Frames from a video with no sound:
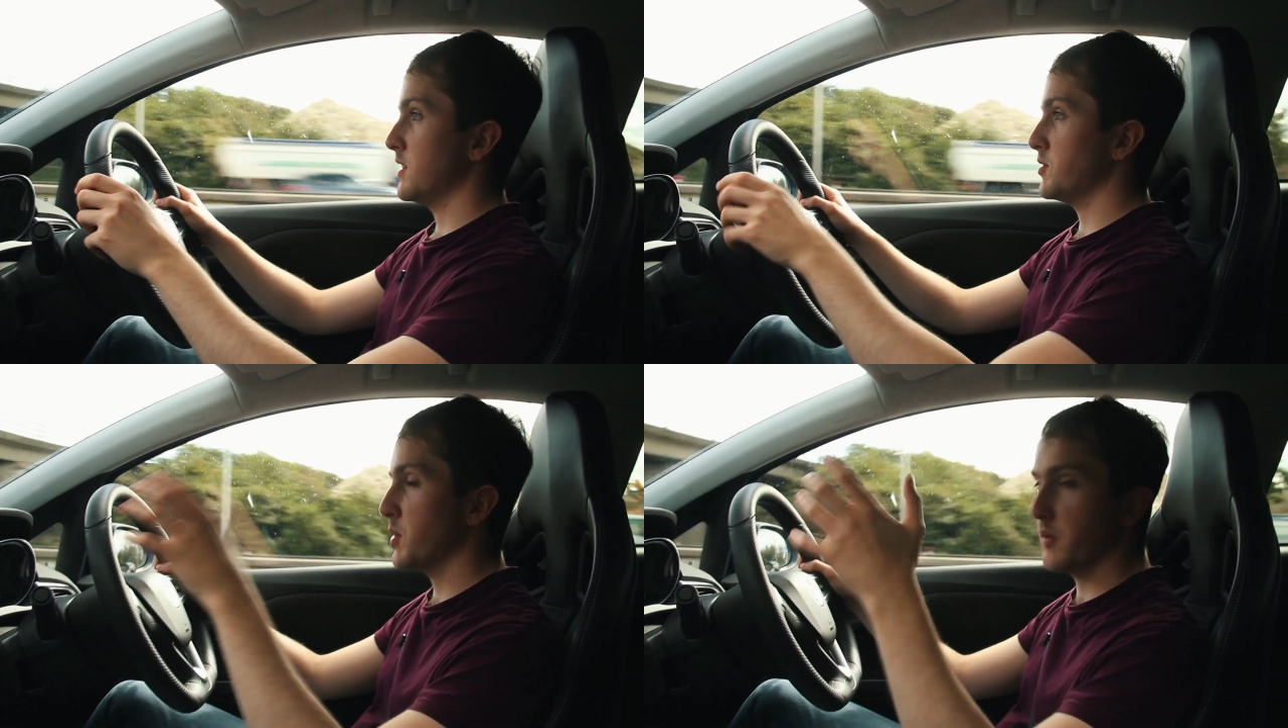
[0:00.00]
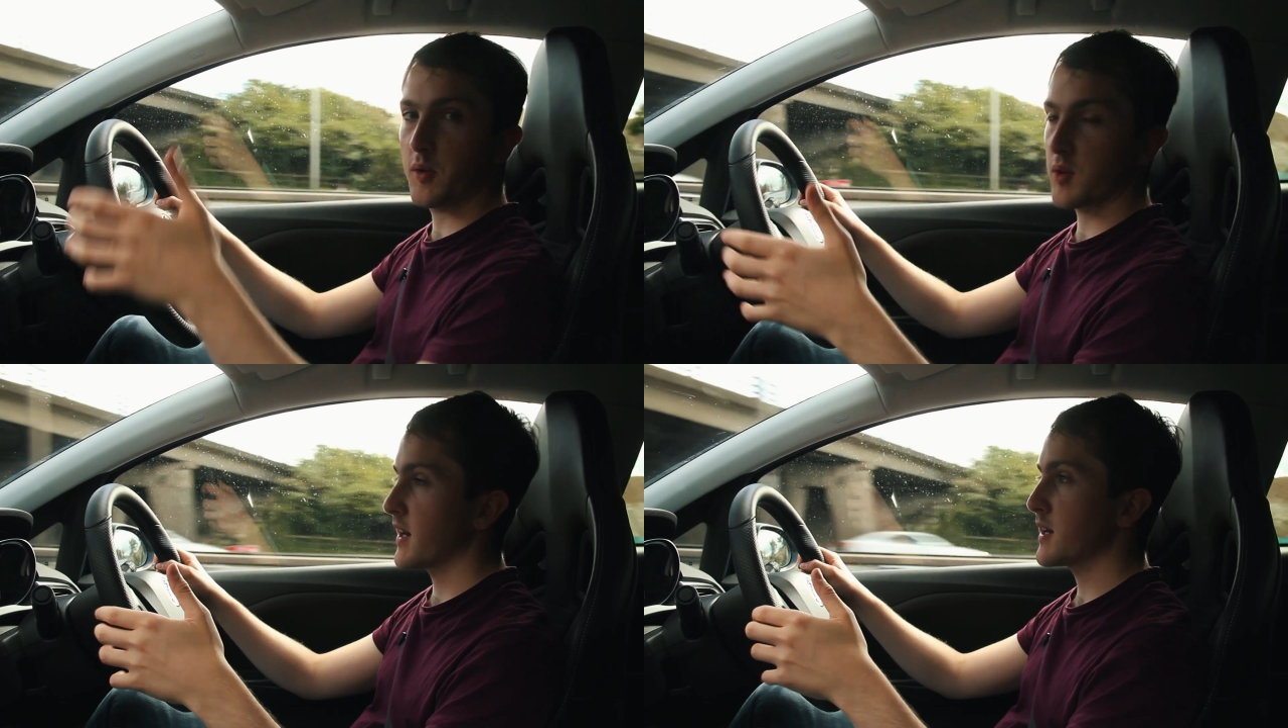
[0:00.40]
You do if
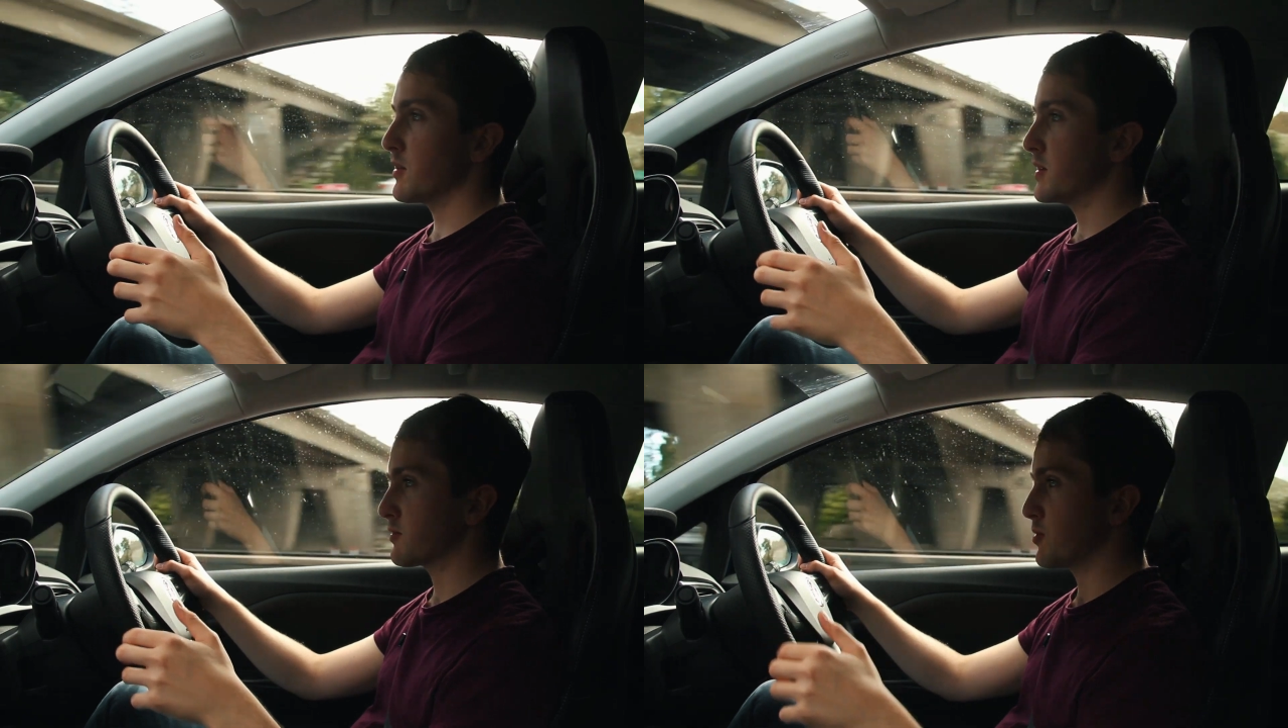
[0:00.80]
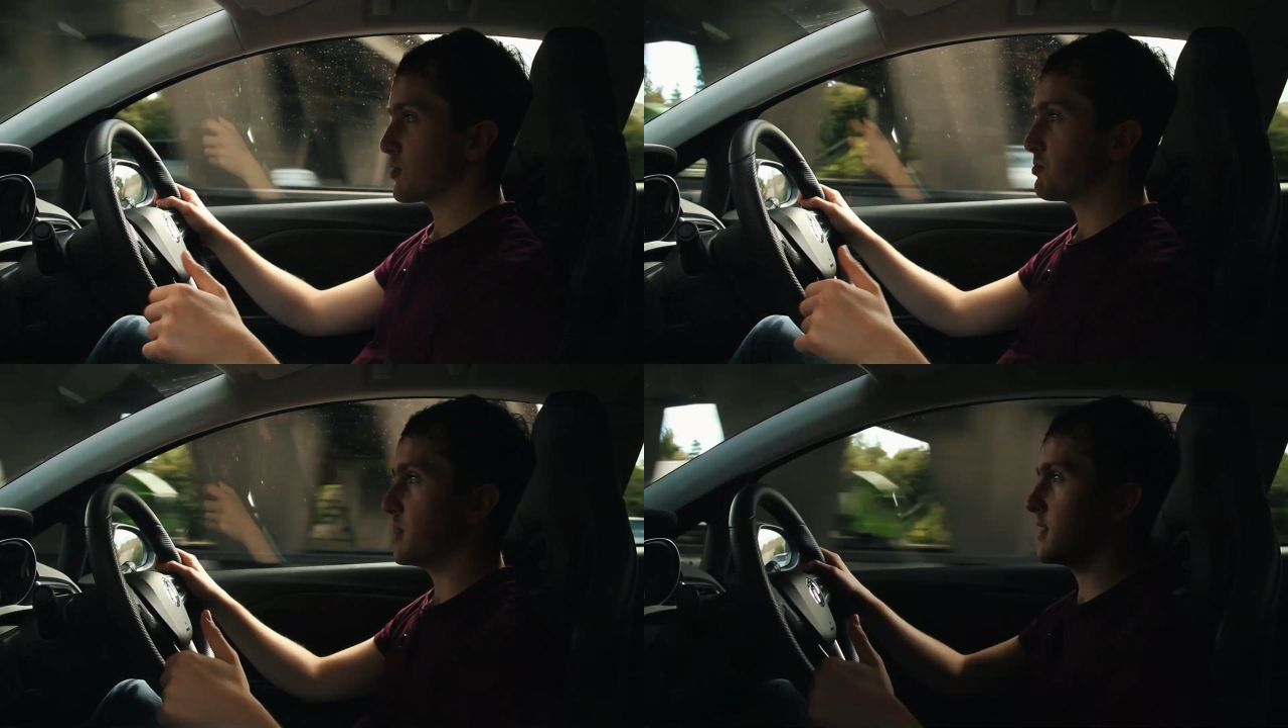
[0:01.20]
you're on an A road, of course,
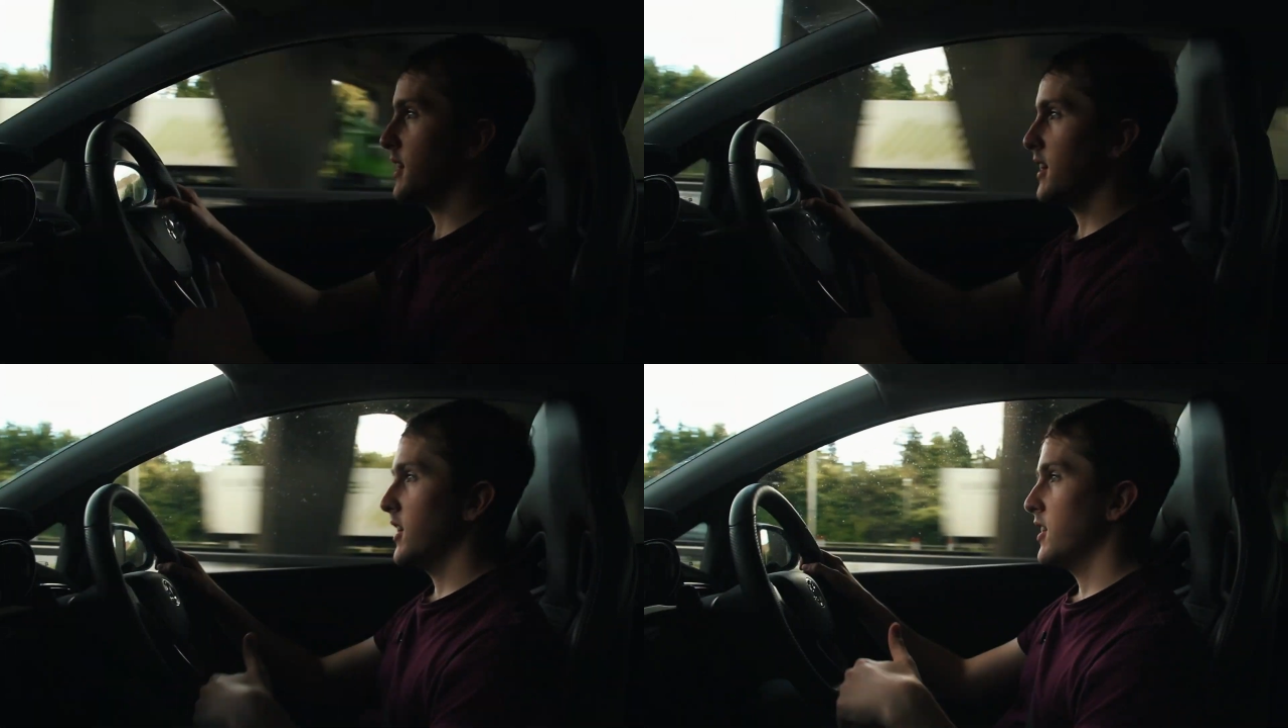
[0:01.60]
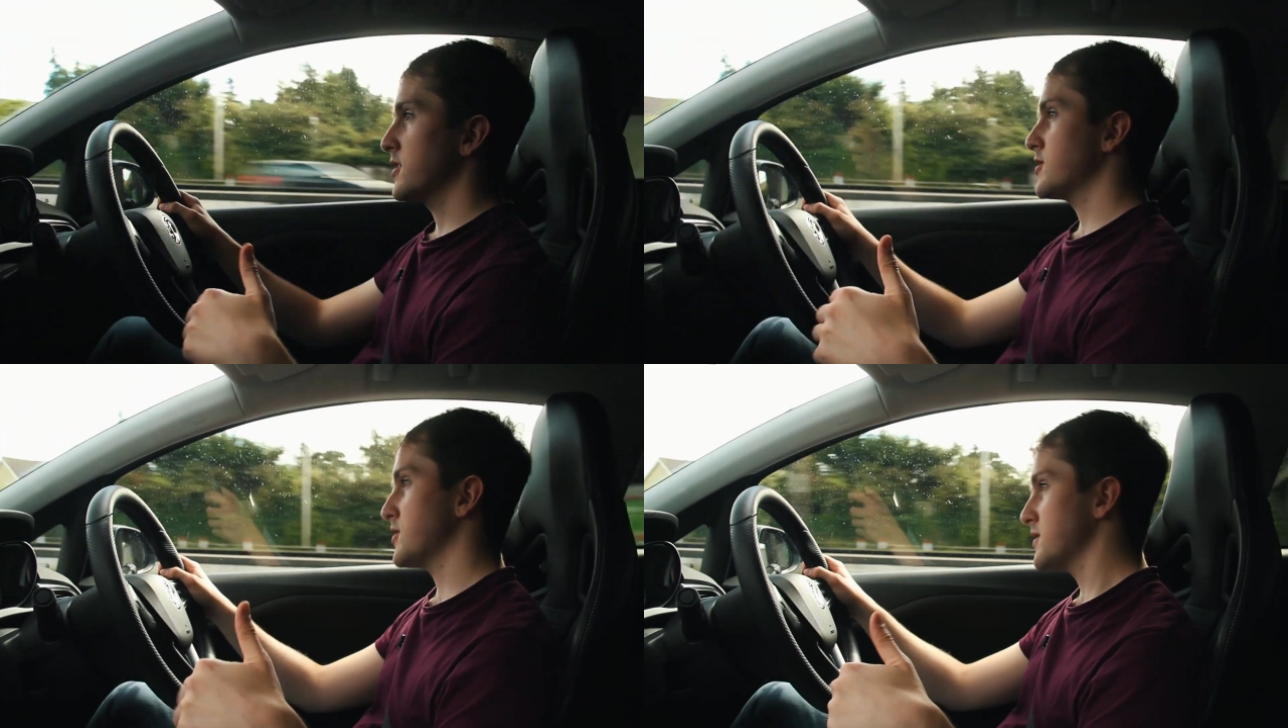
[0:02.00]
but
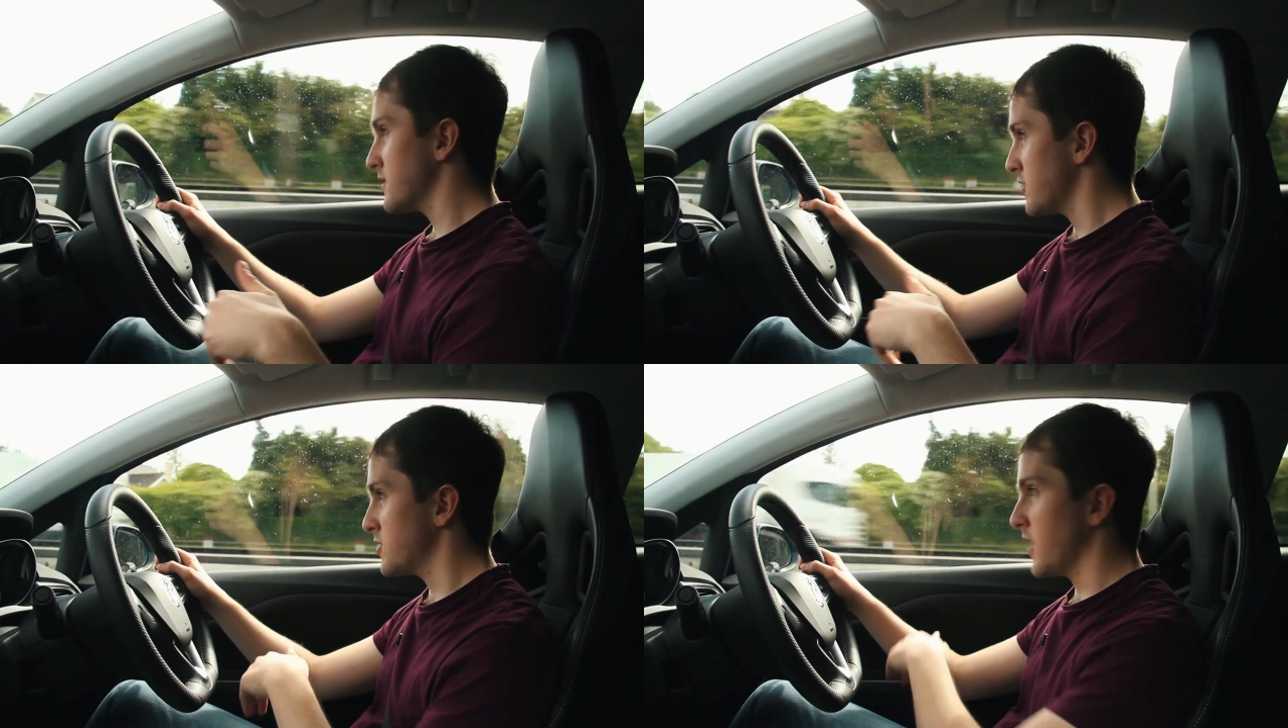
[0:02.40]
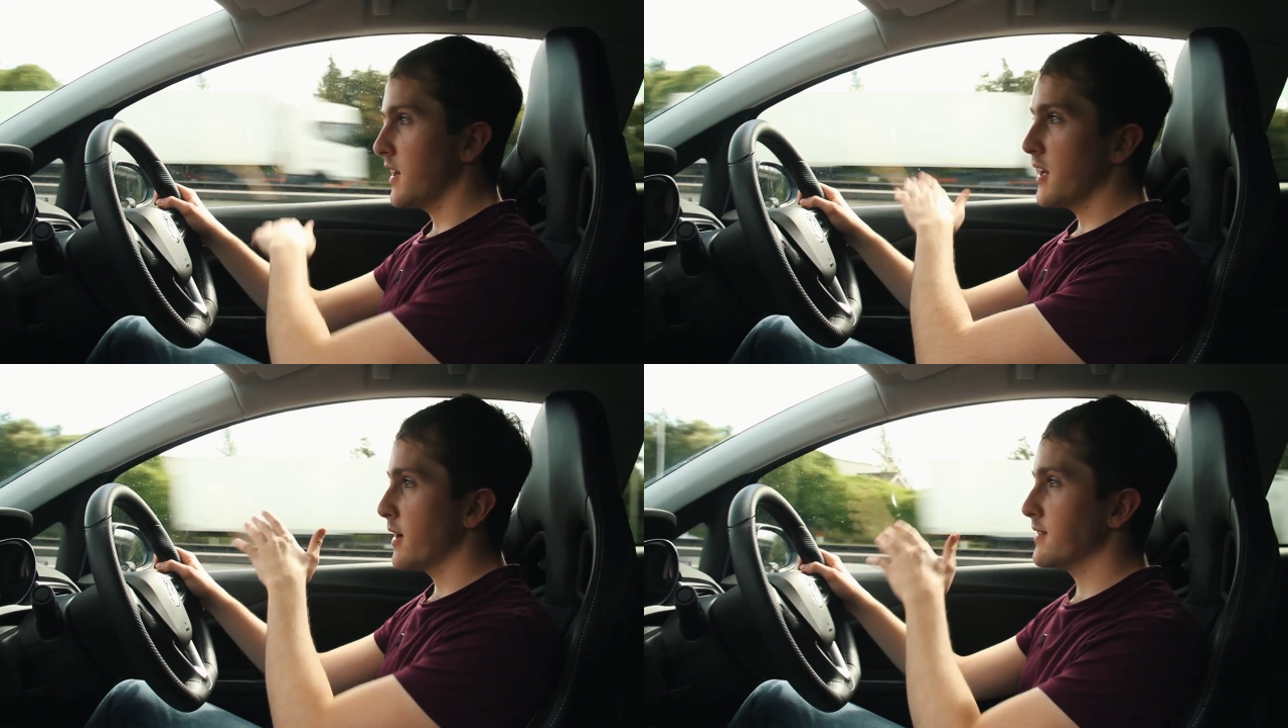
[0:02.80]
just to
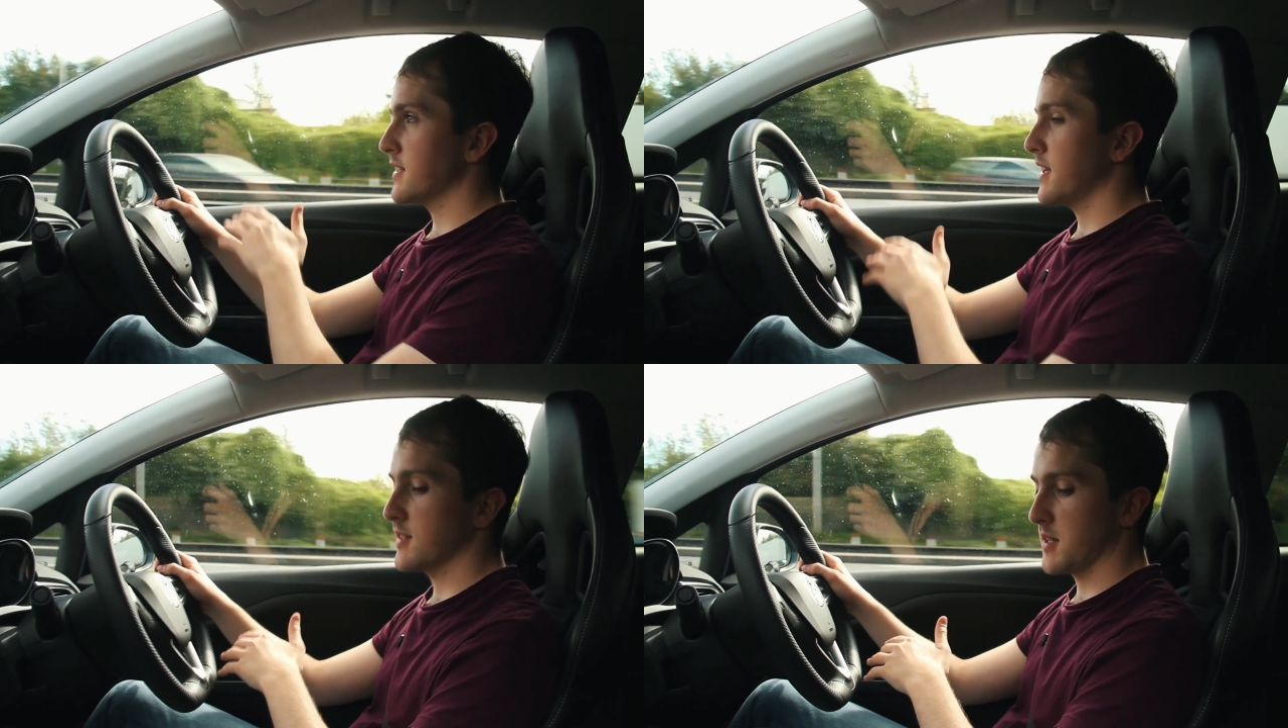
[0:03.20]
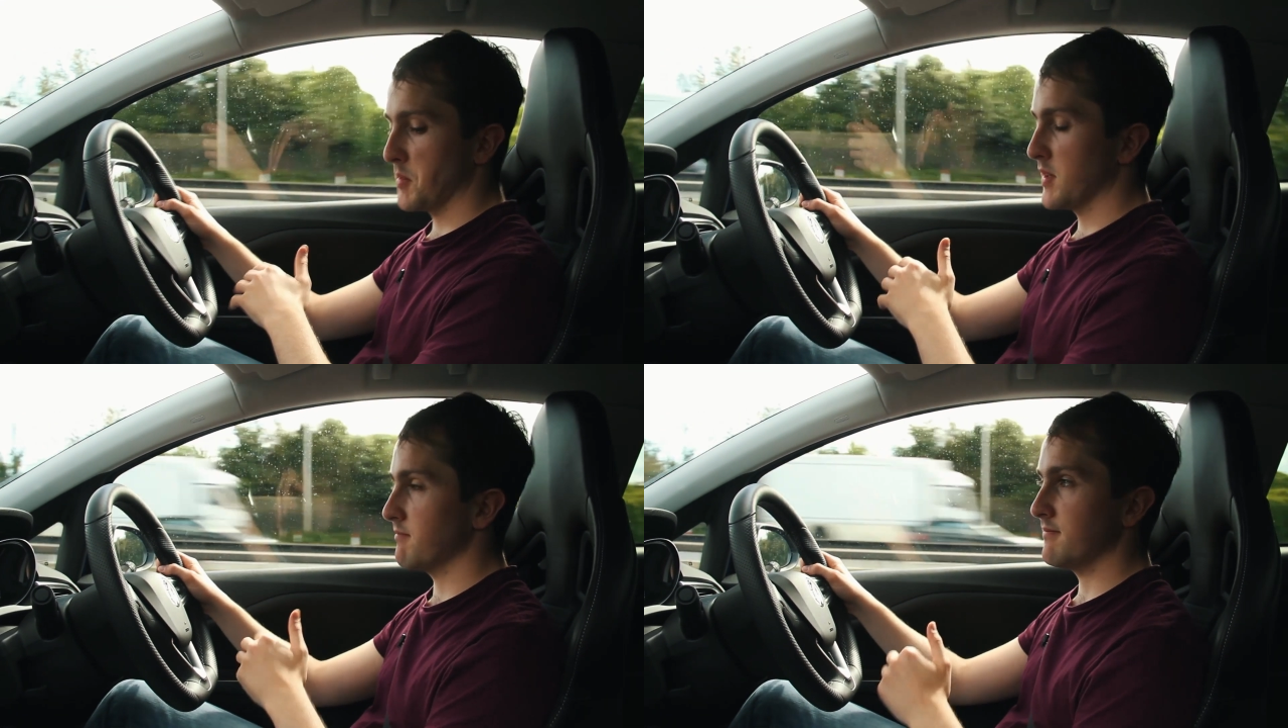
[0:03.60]
gently overtake someone,